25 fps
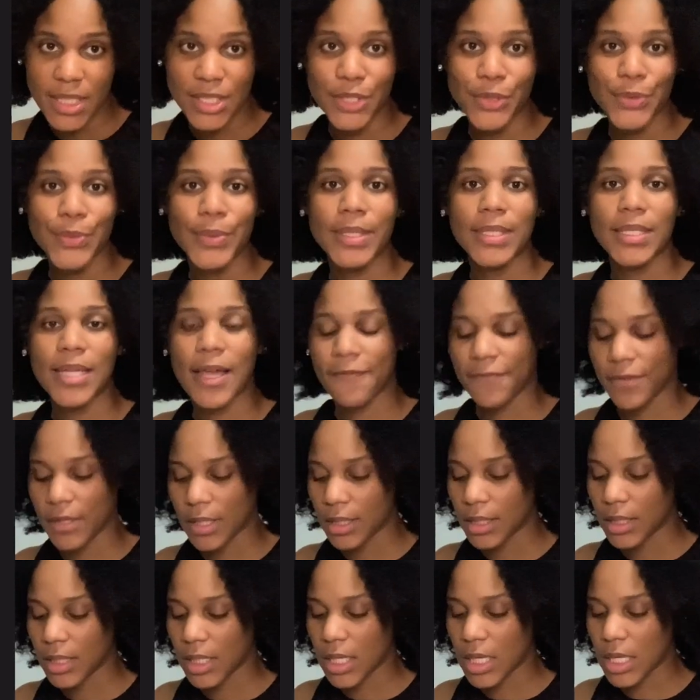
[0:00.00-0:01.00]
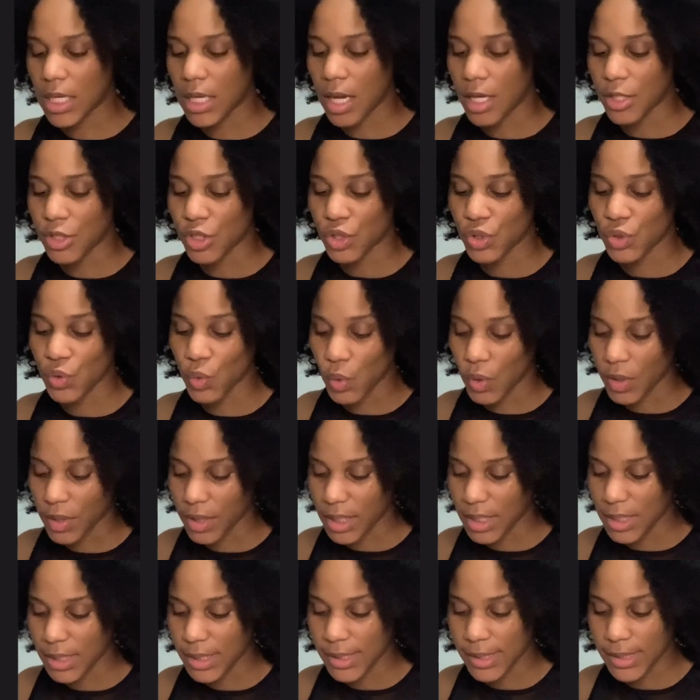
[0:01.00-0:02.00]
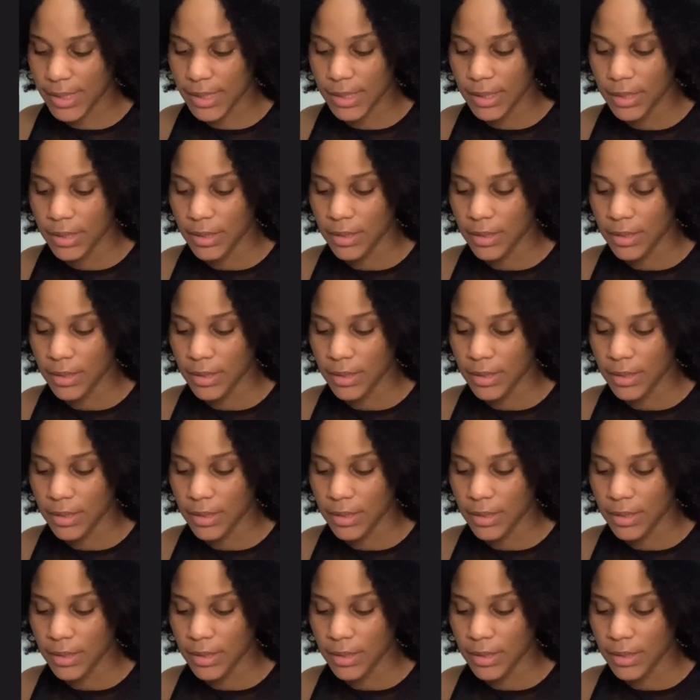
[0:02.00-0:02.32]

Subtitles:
so you can definitely store this